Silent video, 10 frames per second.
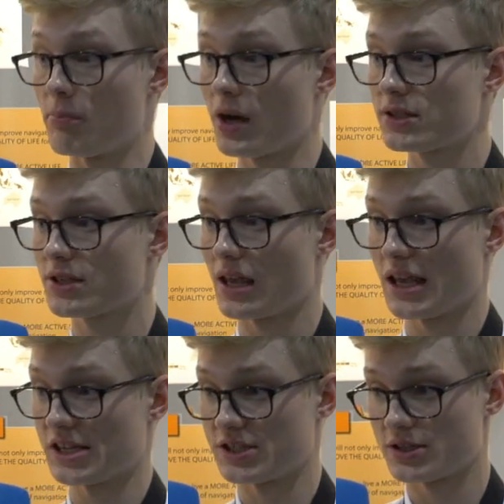Musk
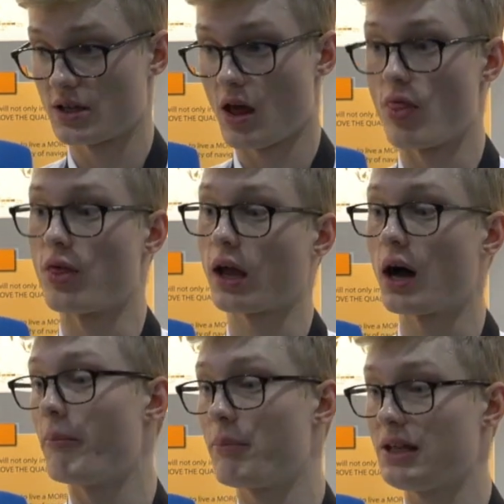is the
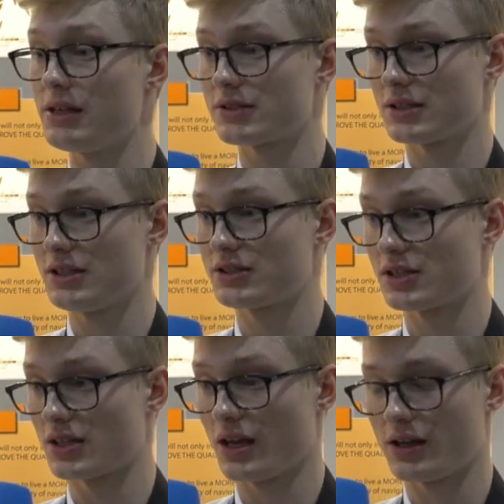companies he's
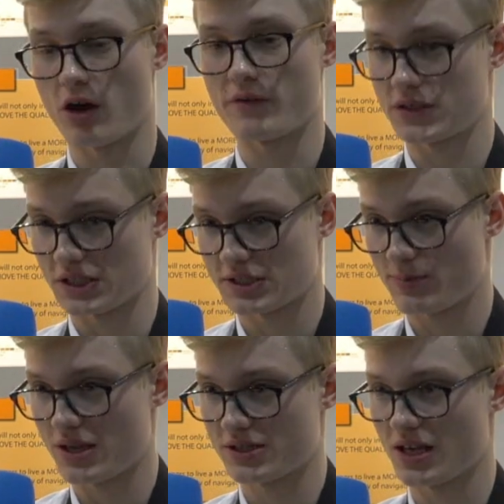designed. Obviously
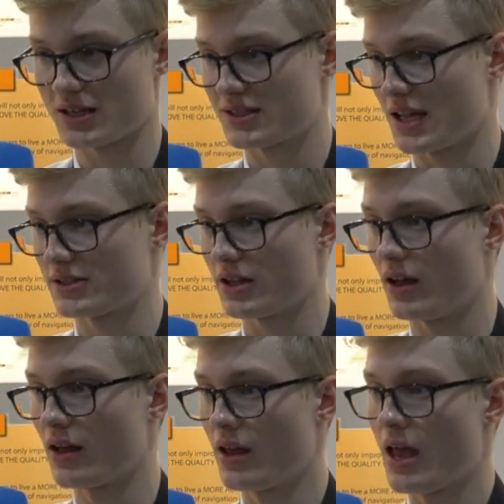SpaceX,
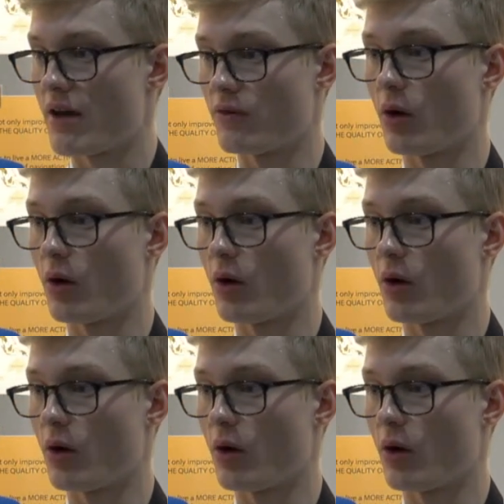Tesla have